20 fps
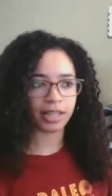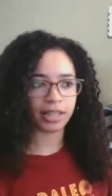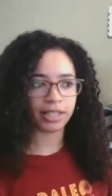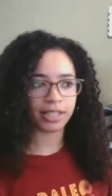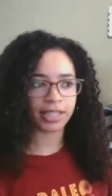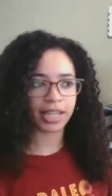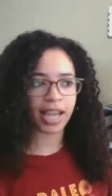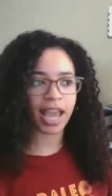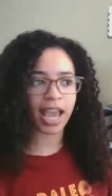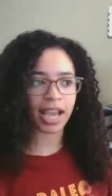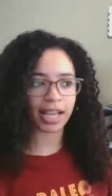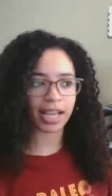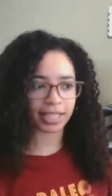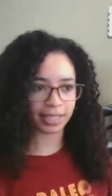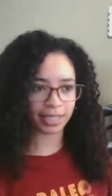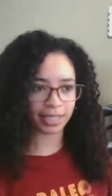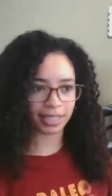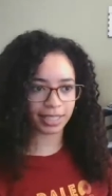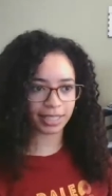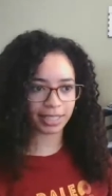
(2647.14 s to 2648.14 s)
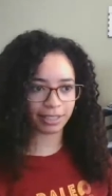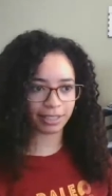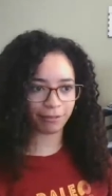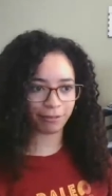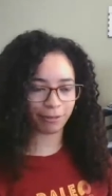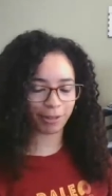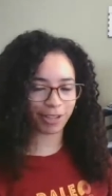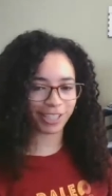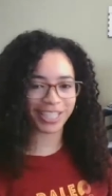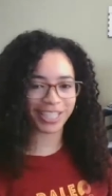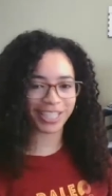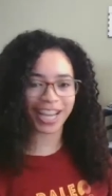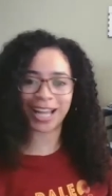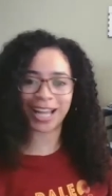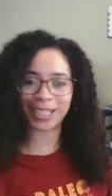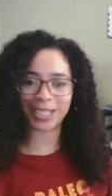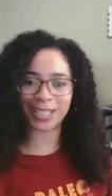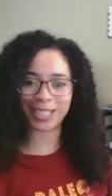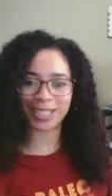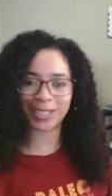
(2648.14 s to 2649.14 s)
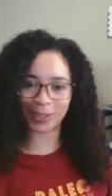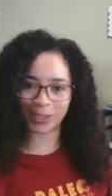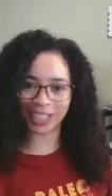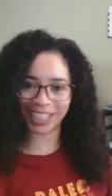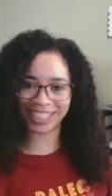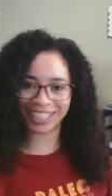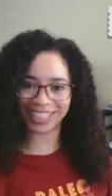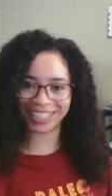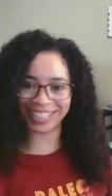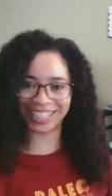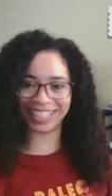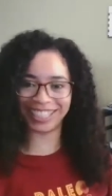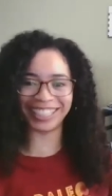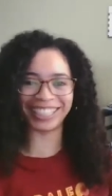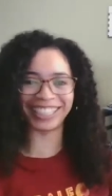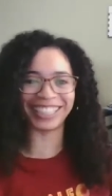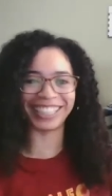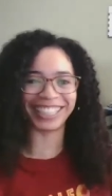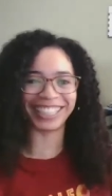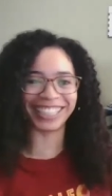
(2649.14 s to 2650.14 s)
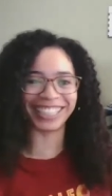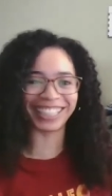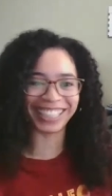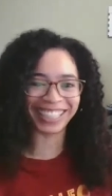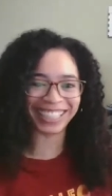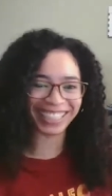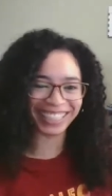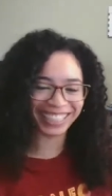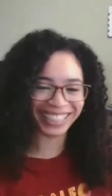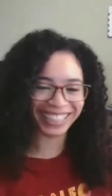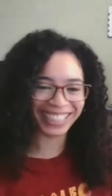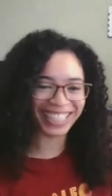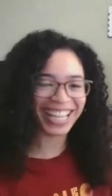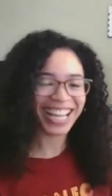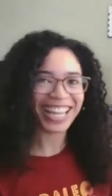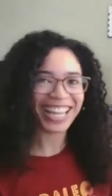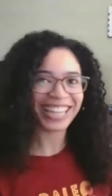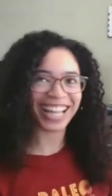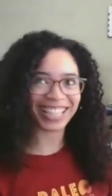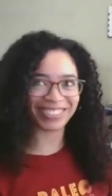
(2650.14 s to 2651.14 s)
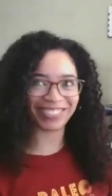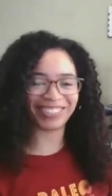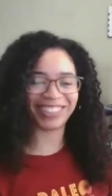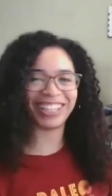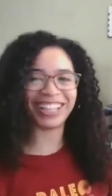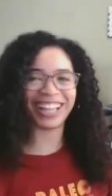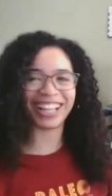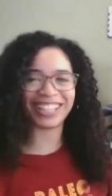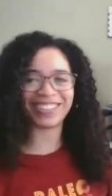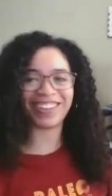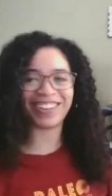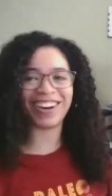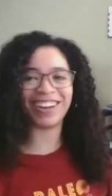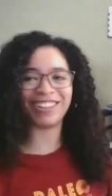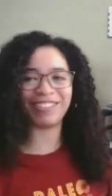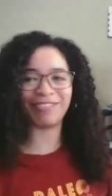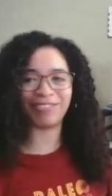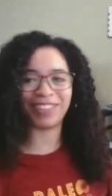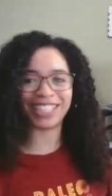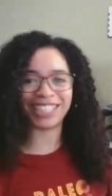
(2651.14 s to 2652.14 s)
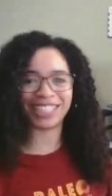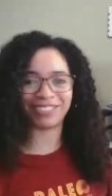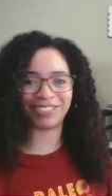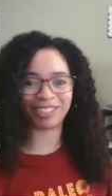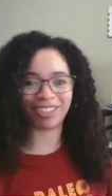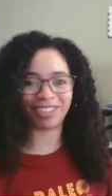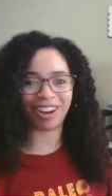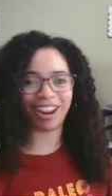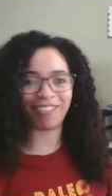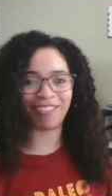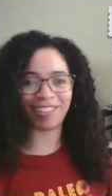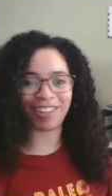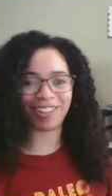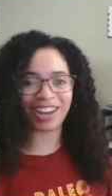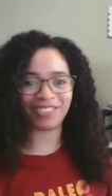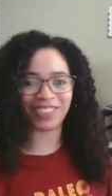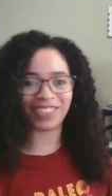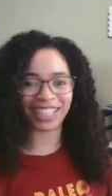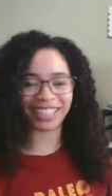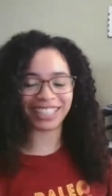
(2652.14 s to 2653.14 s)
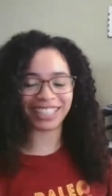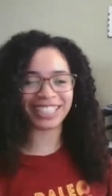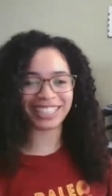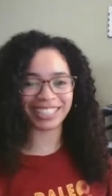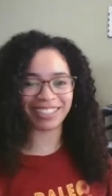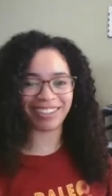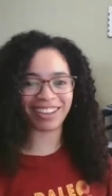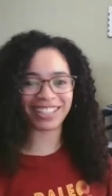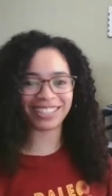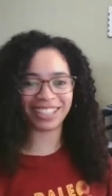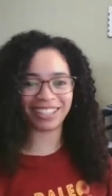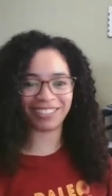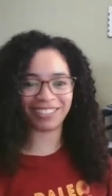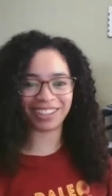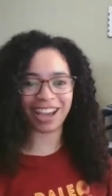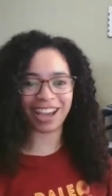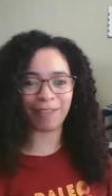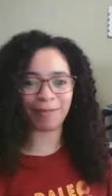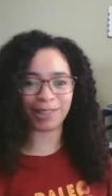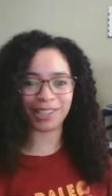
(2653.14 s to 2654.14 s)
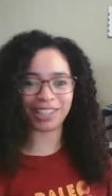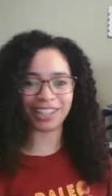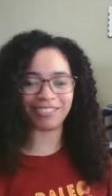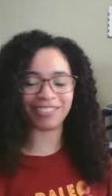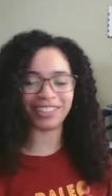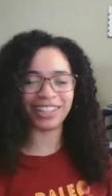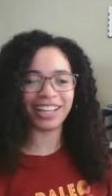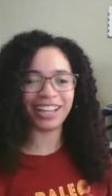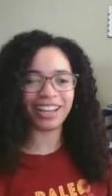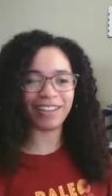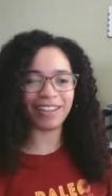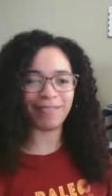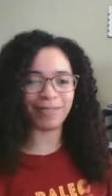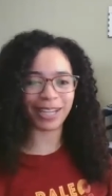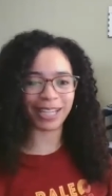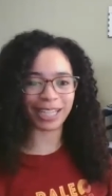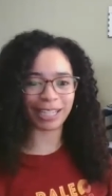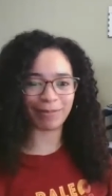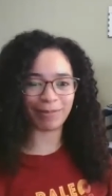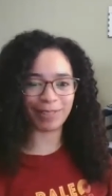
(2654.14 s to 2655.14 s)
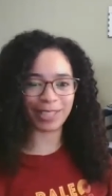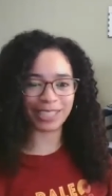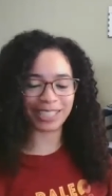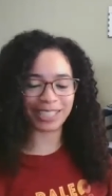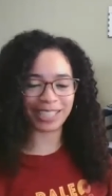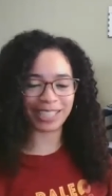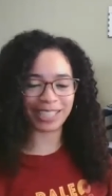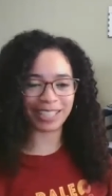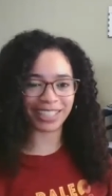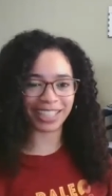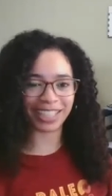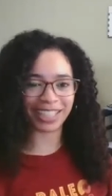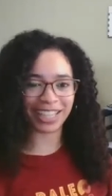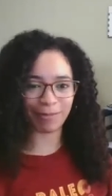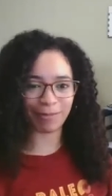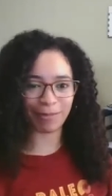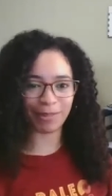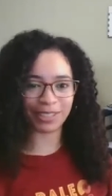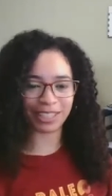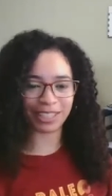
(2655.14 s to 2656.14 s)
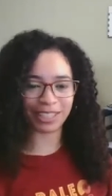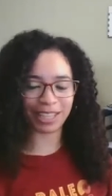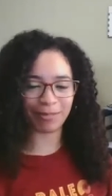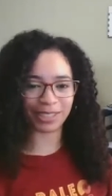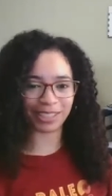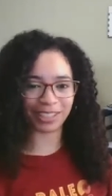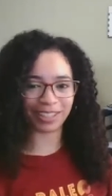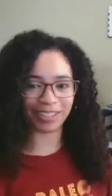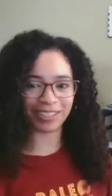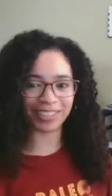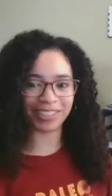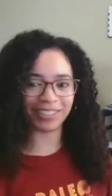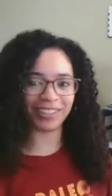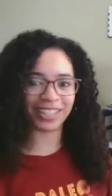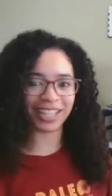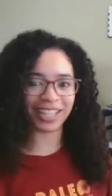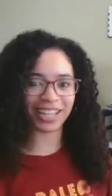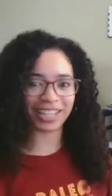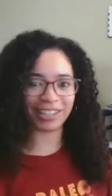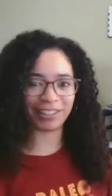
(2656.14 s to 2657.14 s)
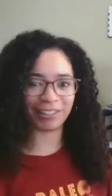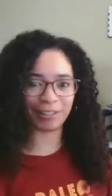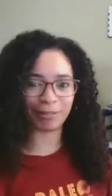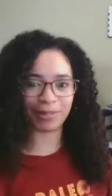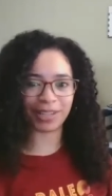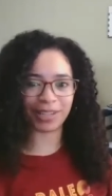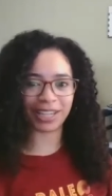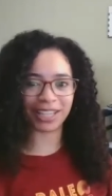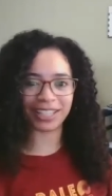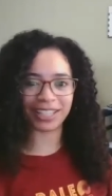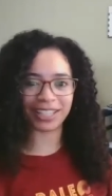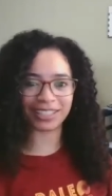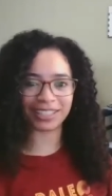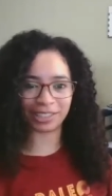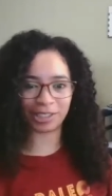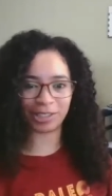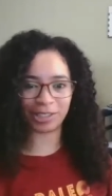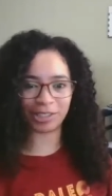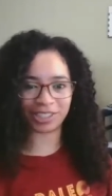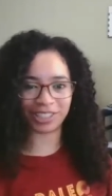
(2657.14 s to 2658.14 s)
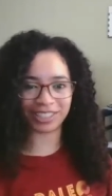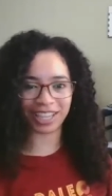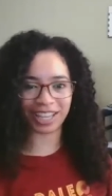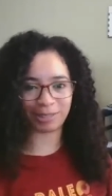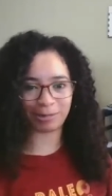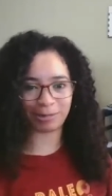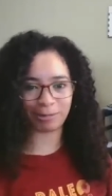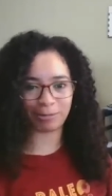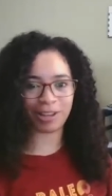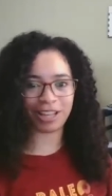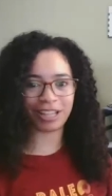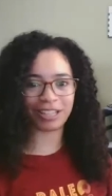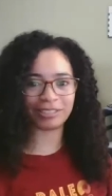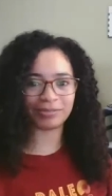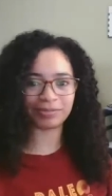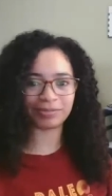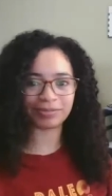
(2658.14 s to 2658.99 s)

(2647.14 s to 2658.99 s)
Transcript: Texas for Dallas-saurus. That's all the places for travel on my list. So I still have a couple of American museums and Canadian museums to go to, and then European institutions as well.